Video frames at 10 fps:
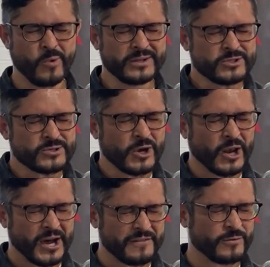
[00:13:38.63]
we want to
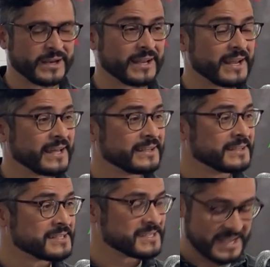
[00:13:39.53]
love one
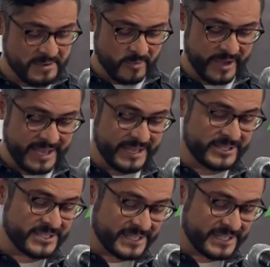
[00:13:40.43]
another in the same way